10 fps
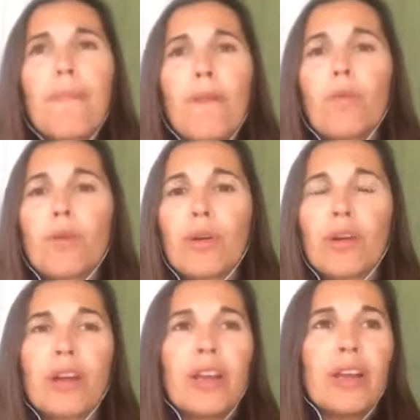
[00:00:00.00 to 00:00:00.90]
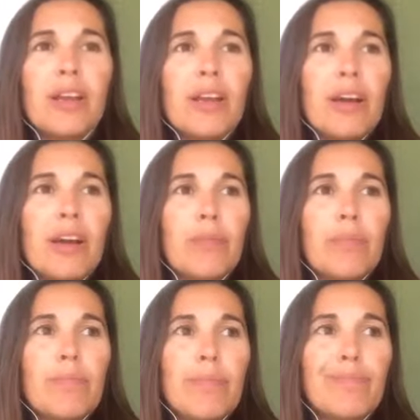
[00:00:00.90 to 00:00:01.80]
or
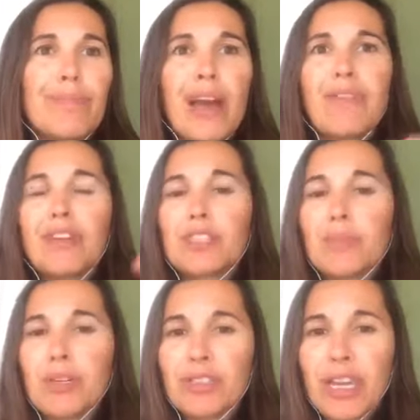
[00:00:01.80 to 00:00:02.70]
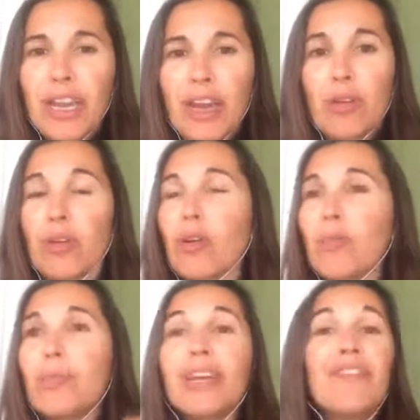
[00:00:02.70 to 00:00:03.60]
um, having some meals ahead or,
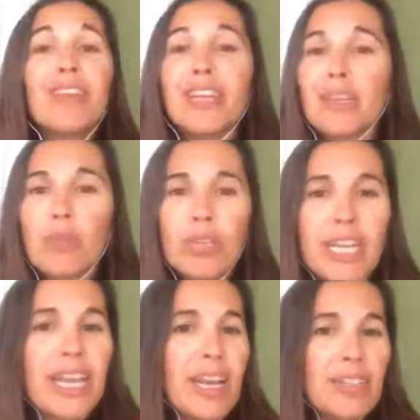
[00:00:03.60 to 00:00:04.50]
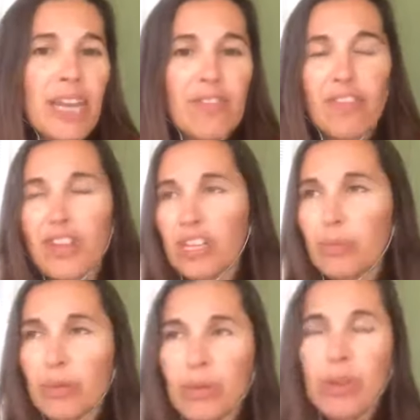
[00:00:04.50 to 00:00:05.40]
or even getting more takeout to have
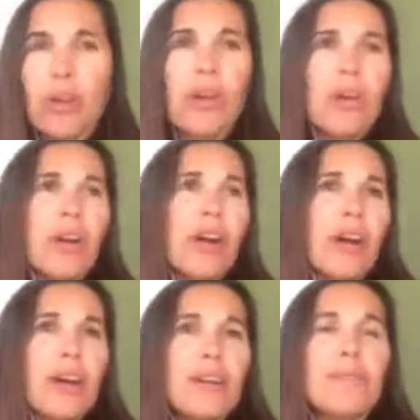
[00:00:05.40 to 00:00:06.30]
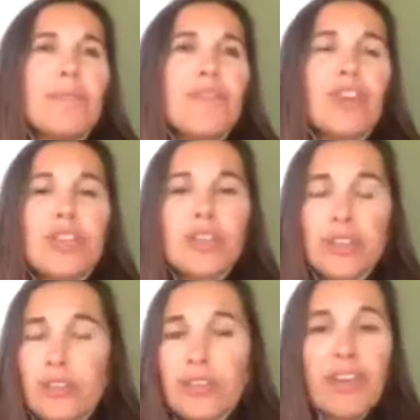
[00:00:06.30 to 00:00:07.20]
available um, for
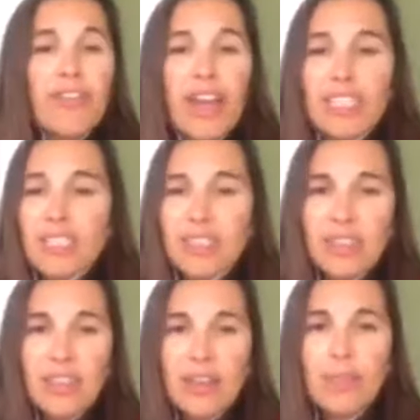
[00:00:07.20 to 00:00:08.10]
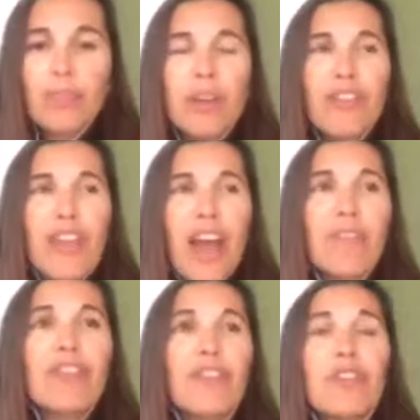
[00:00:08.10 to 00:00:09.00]
if that's if
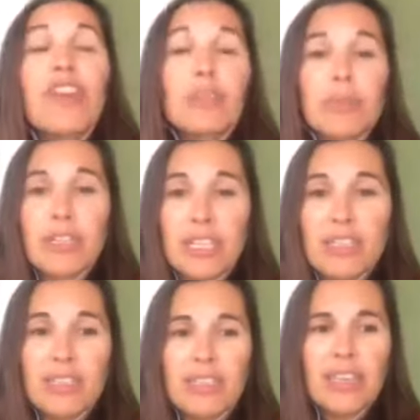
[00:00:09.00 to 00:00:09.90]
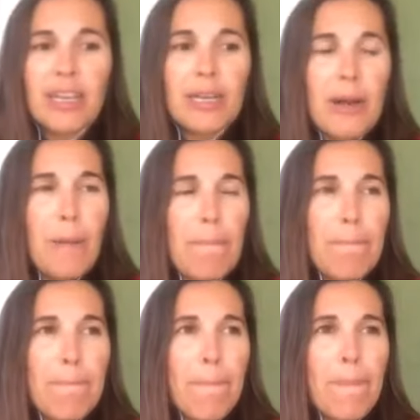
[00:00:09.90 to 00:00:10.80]
having food available is like um,
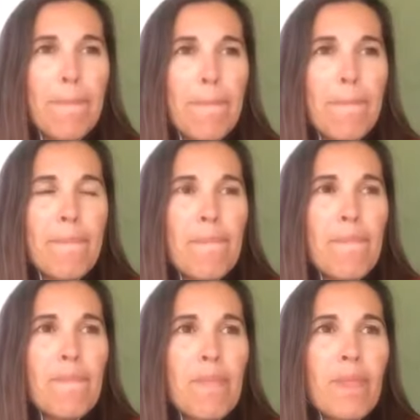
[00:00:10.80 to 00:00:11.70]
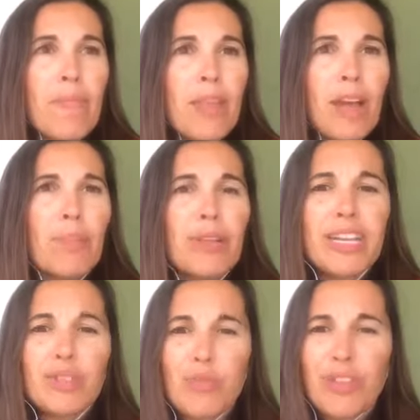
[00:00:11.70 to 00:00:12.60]
a
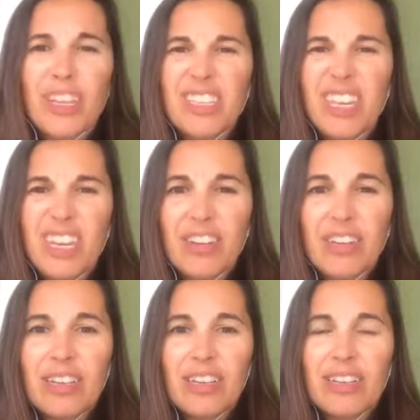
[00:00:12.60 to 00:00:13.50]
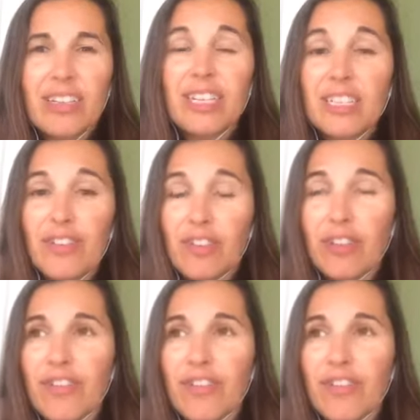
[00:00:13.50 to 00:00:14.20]
place where things kind of get difficult